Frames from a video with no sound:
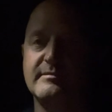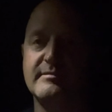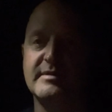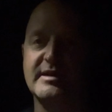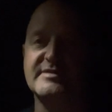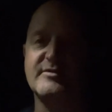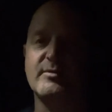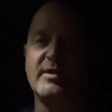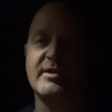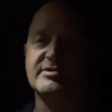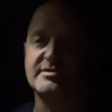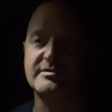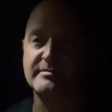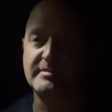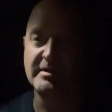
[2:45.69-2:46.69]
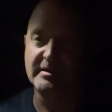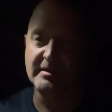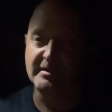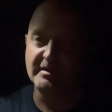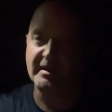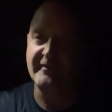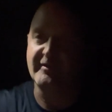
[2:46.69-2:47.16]
Thanks for watching.
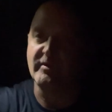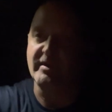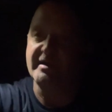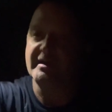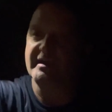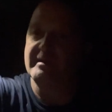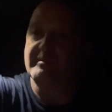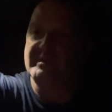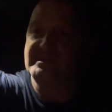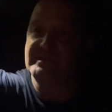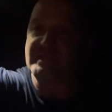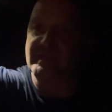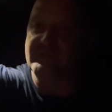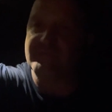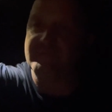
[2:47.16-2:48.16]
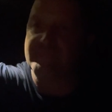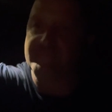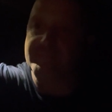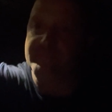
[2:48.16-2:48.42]
Have a great night. Be safe.